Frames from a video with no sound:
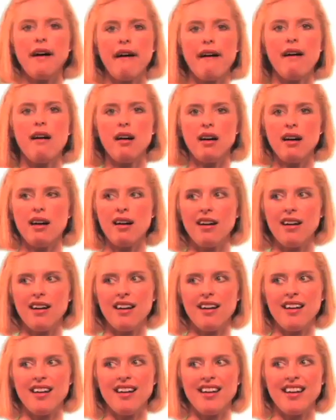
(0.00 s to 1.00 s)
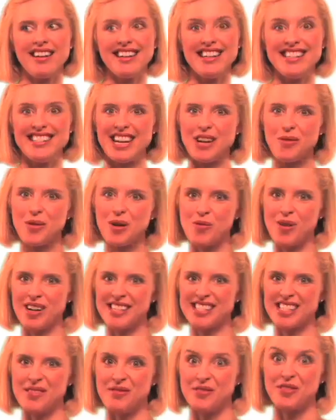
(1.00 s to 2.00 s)
Does anyone
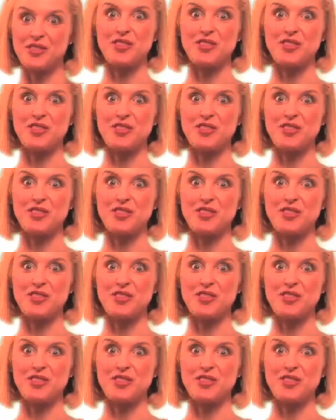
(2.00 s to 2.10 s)
want some